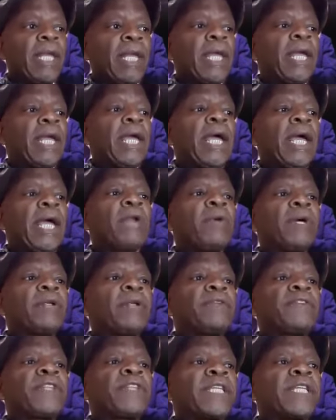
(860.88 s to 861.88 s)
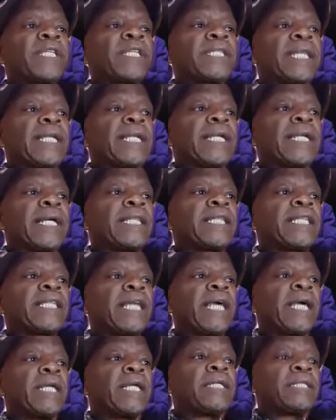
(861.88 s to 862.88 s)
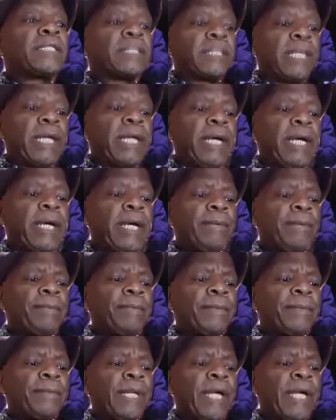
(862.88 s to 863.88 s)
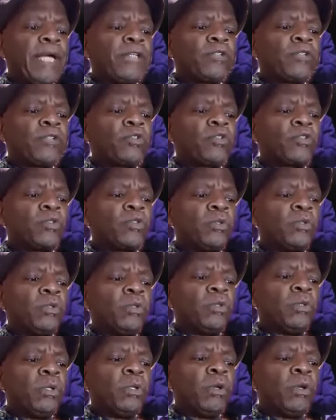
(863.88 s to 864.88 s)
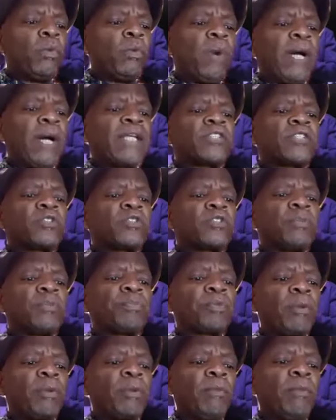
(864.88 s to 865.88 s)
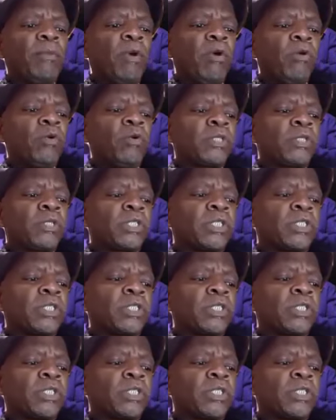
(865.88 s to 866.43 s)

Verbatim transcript: And one of the things that I then um, had to do was to promote